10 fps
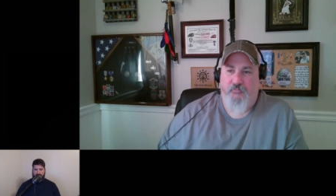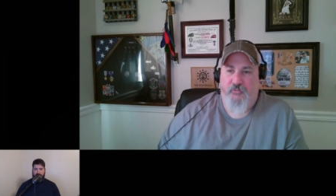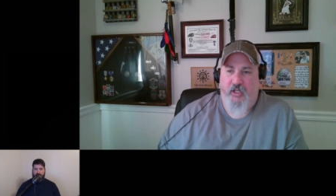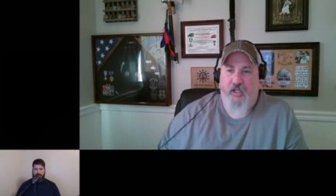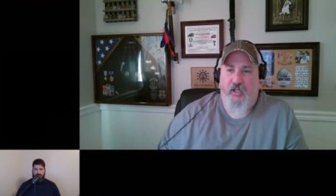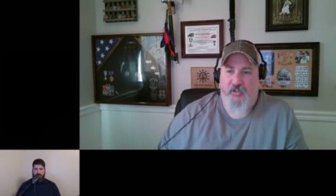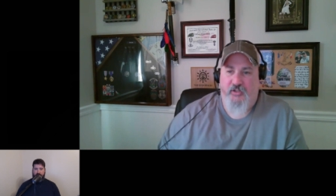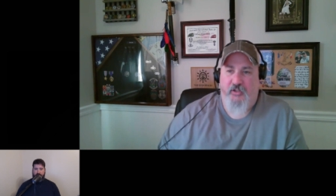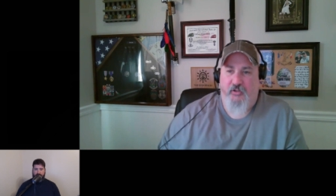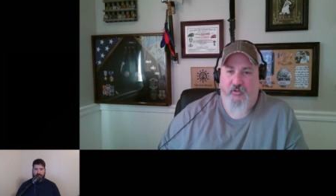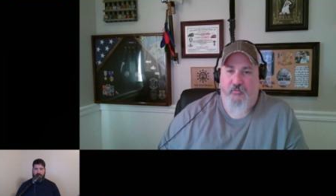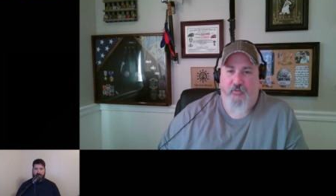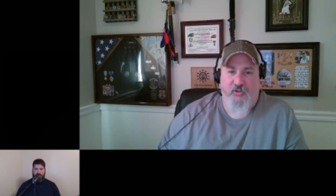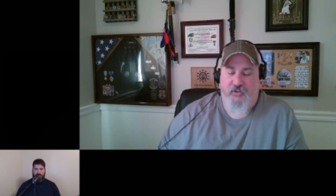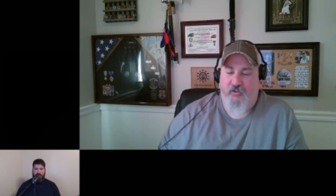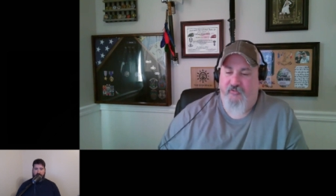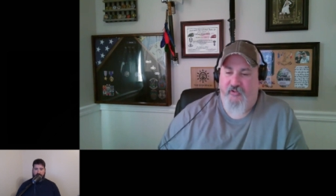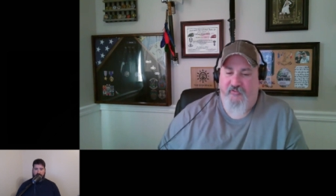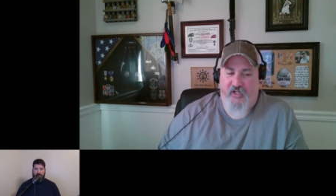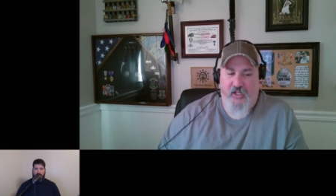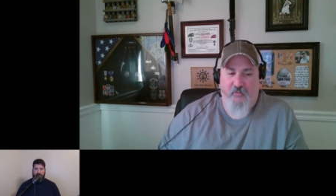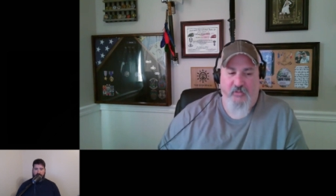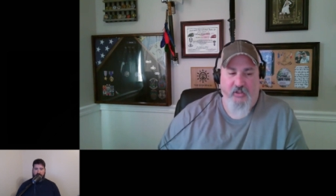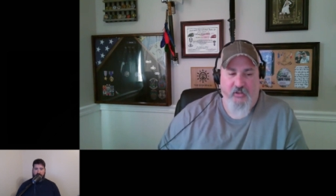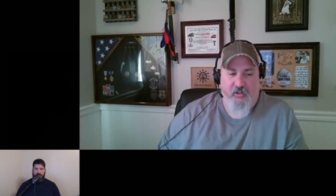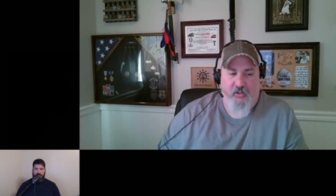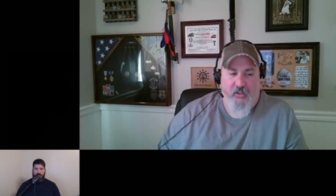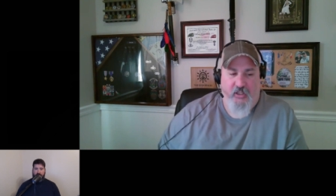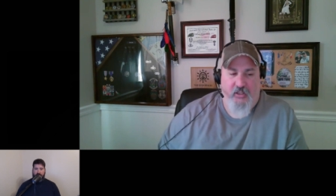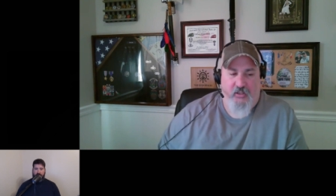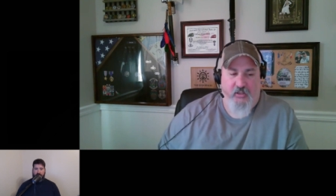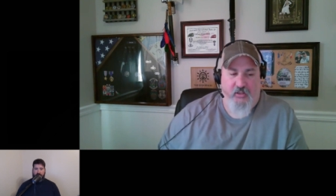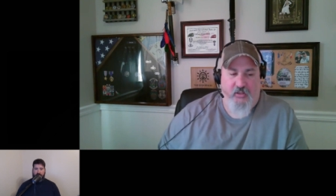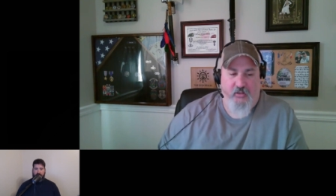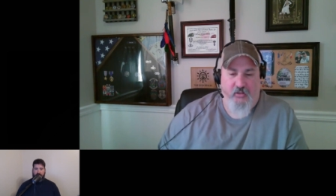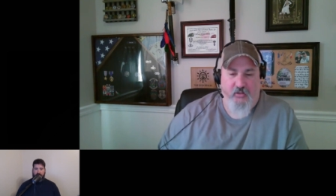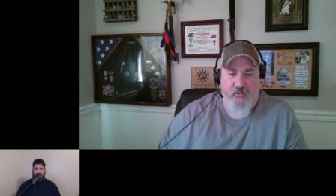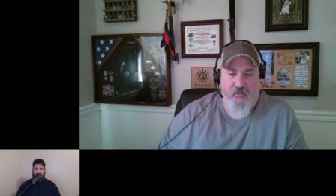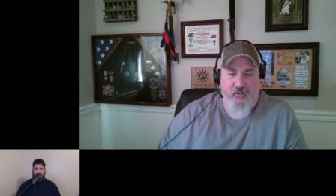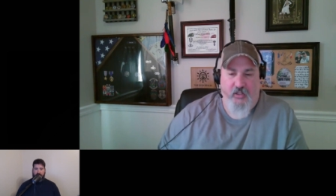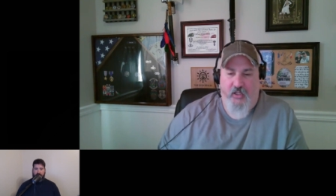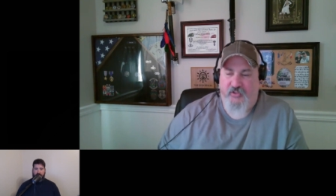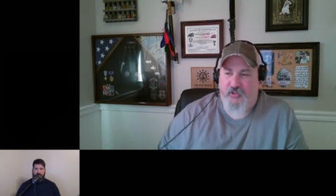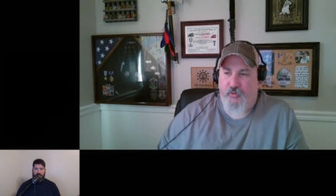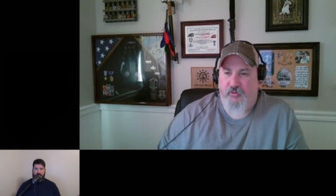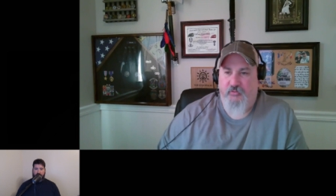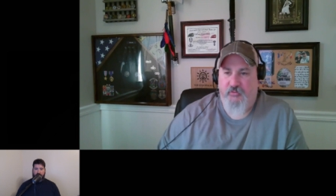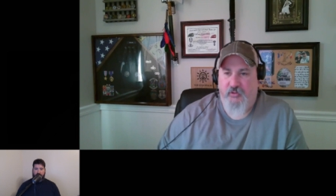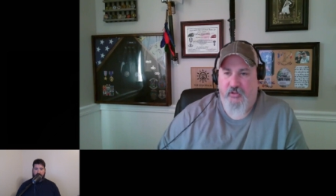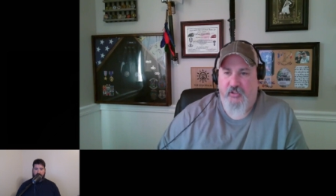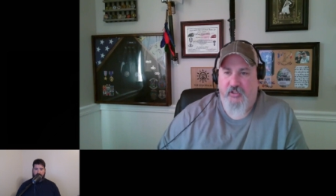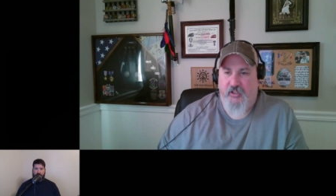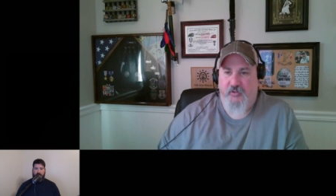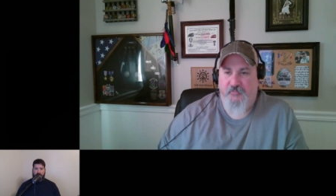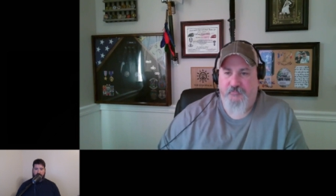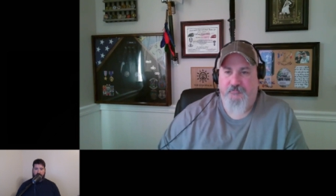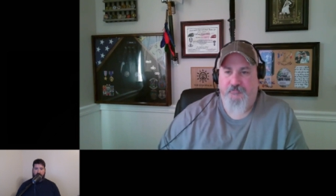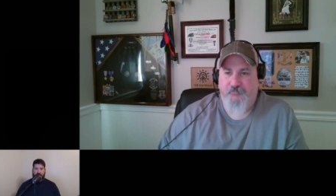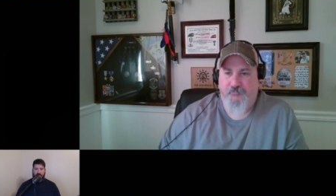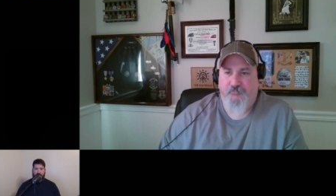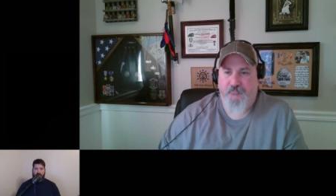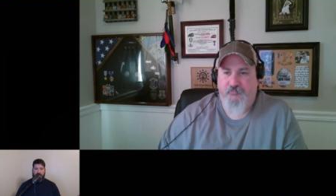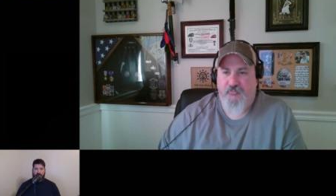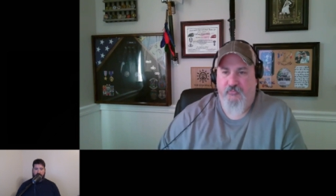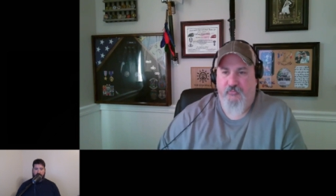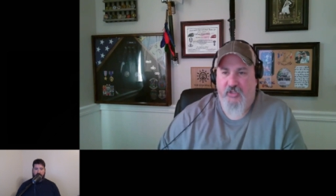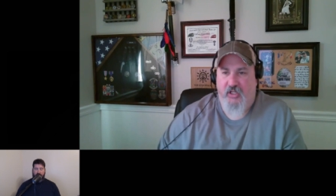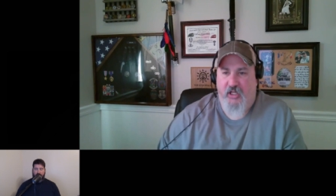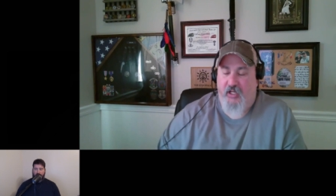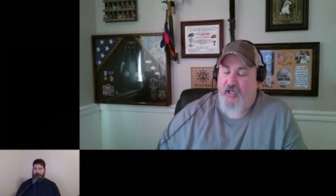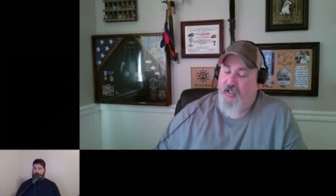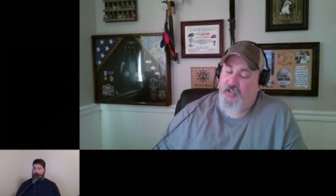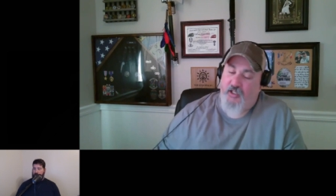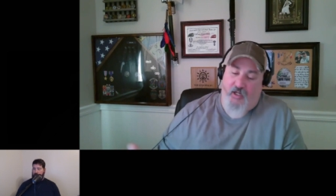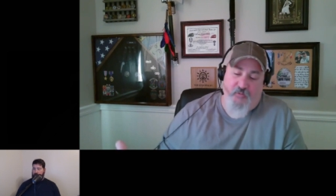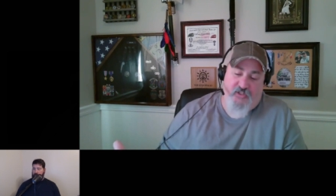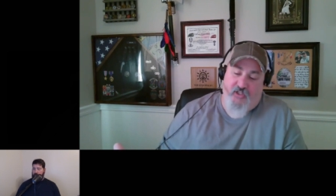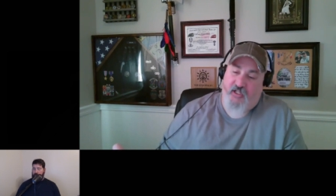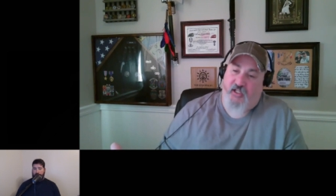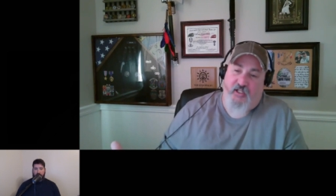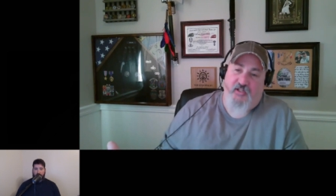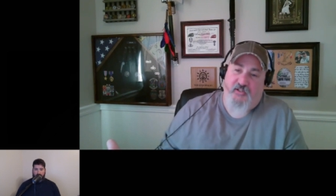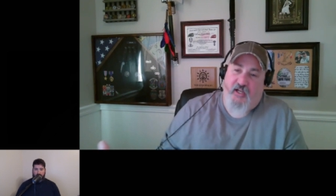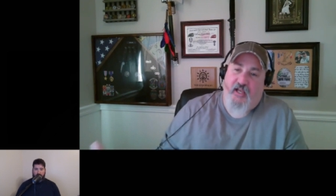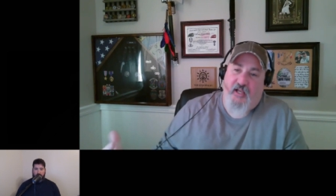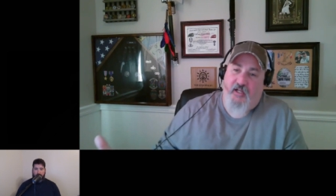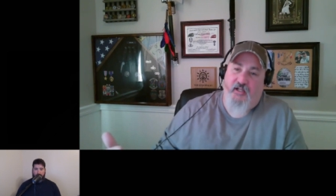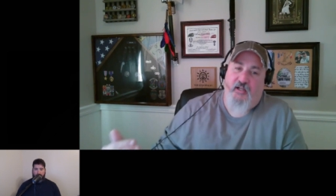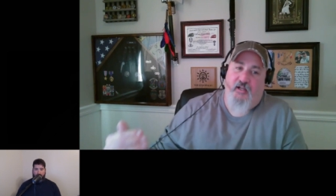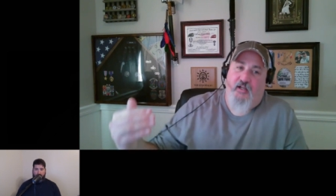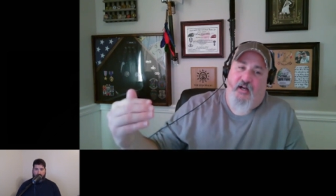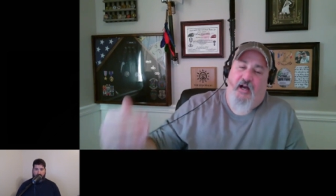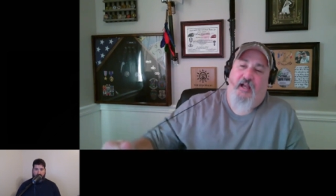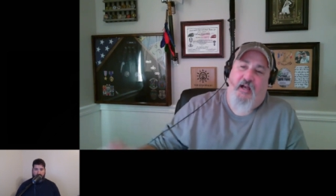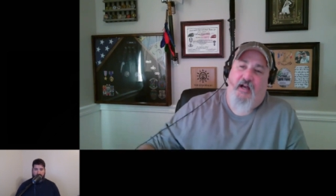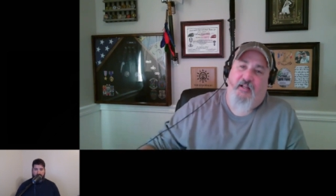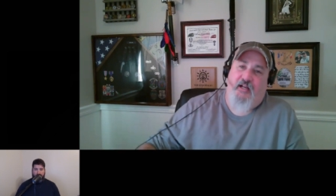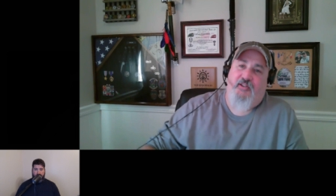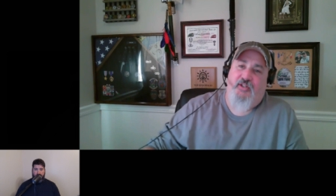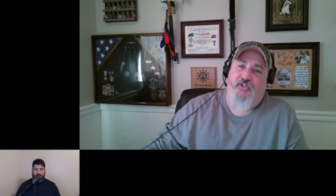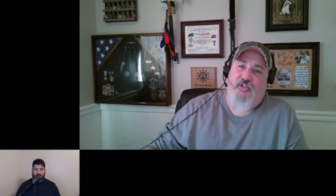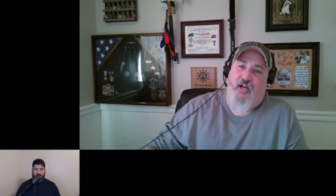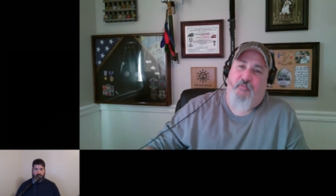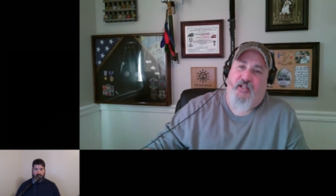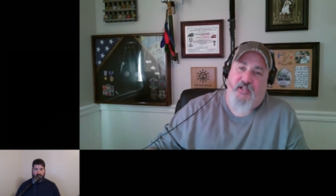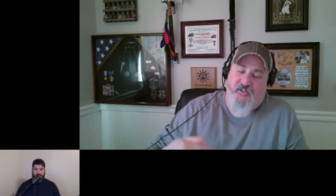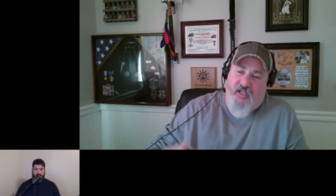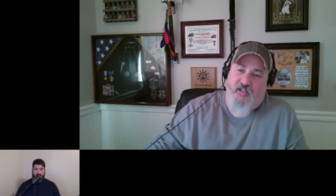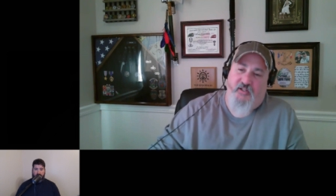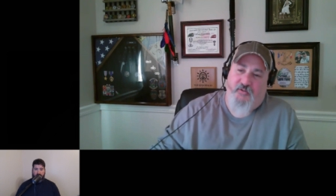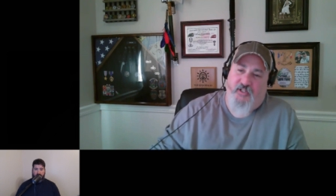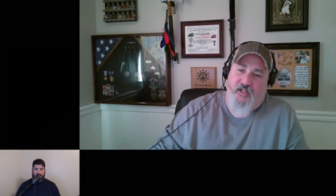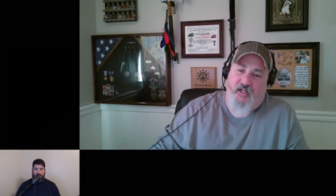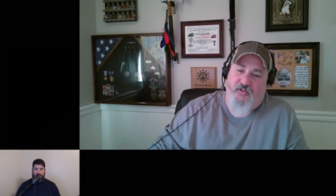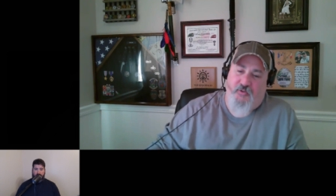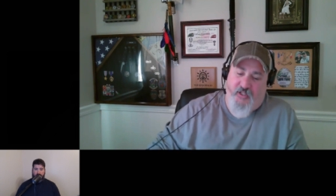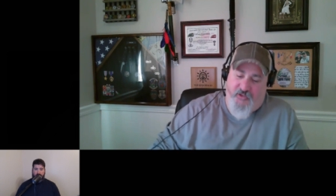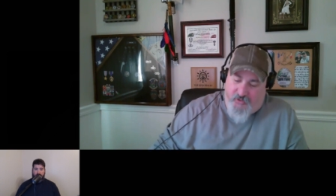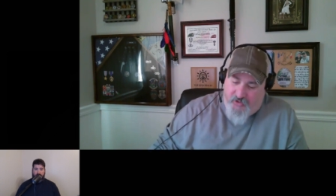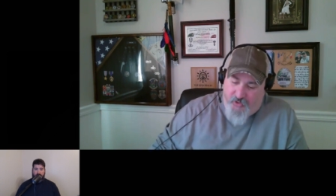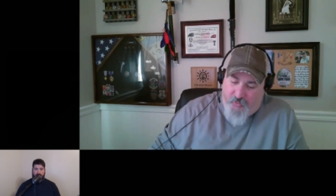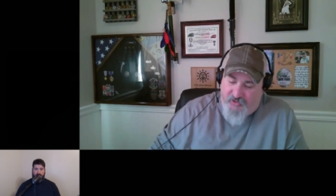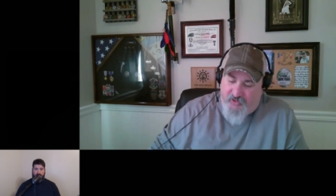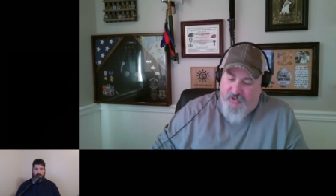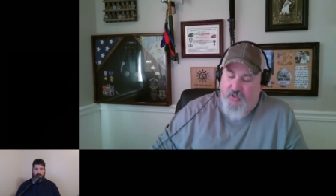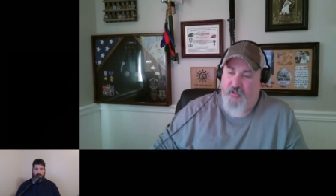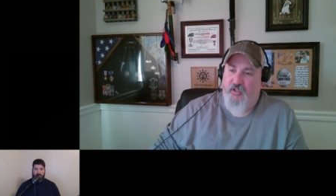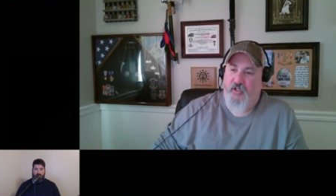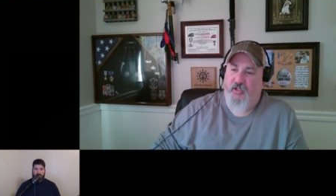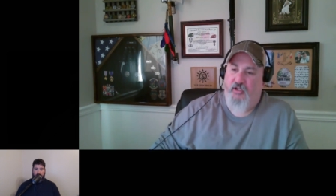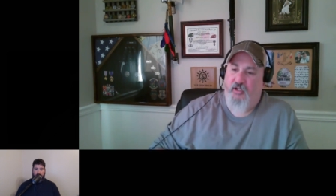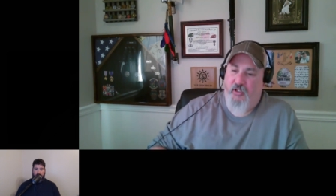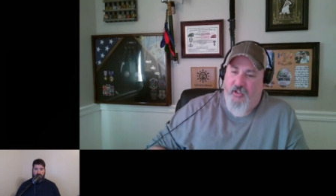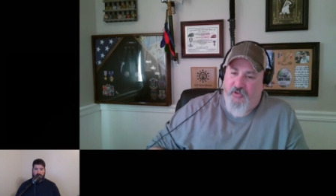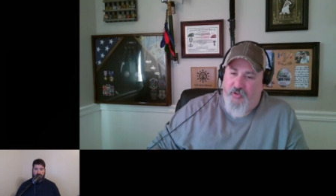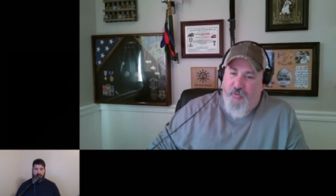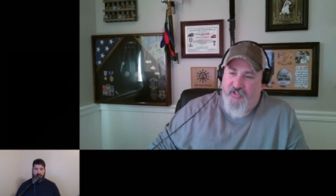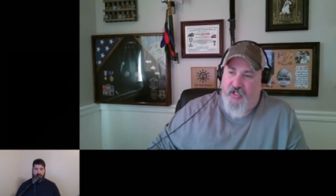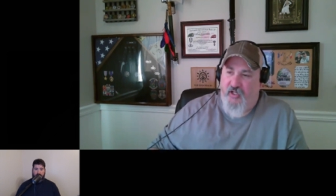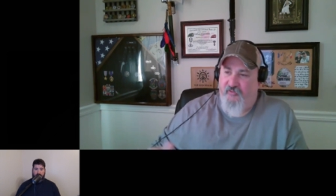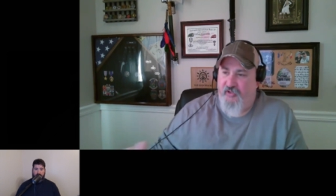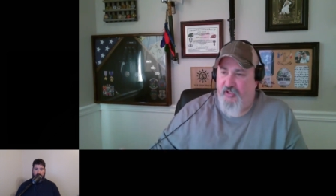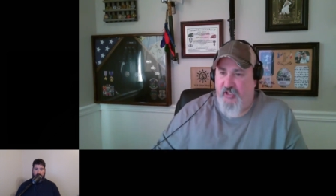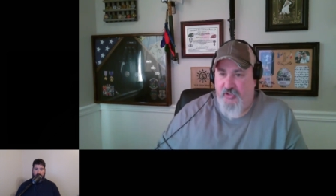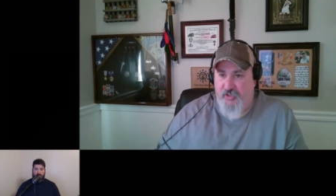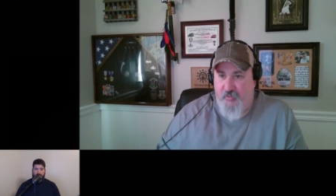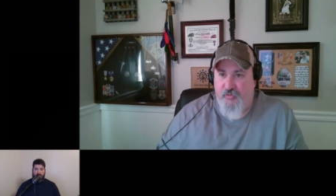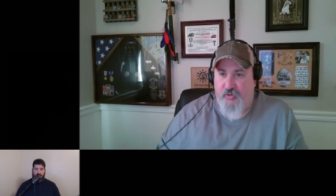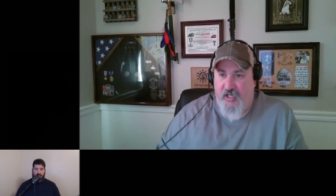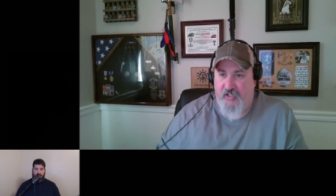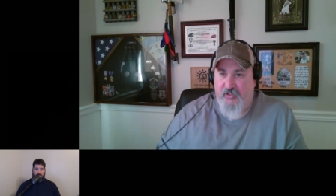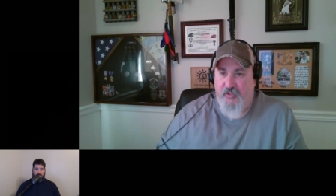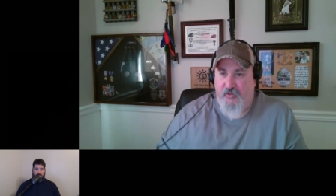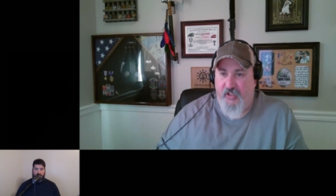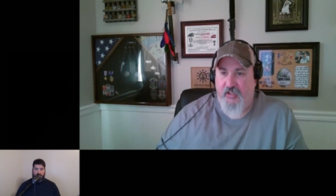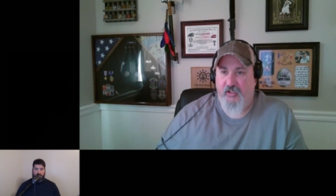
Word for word: yeah, so it works good for the fam, and sure. uh, yeah, it's cool. I dig it. Nice. I, I again, I was lucky because I had, I ha- I got this job like I say as I was getting out, so I took two weeks of turn, uh, two weeks off, and then I jumped right into it,